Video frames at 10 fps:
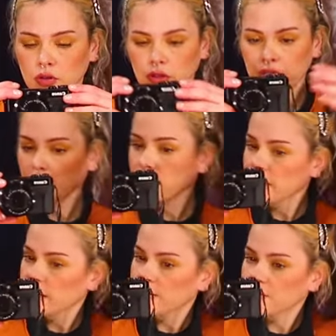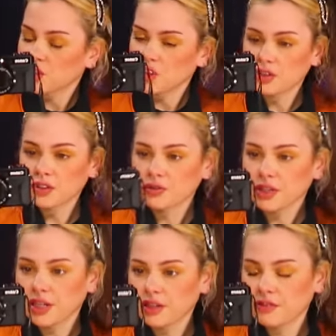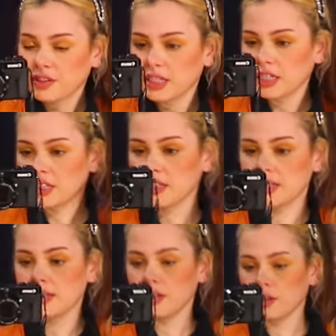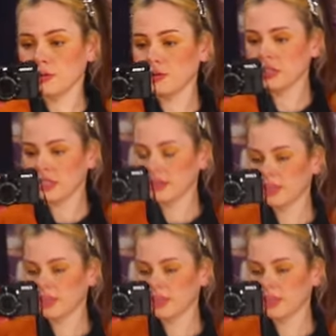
Okay, I have just arrived in DCU at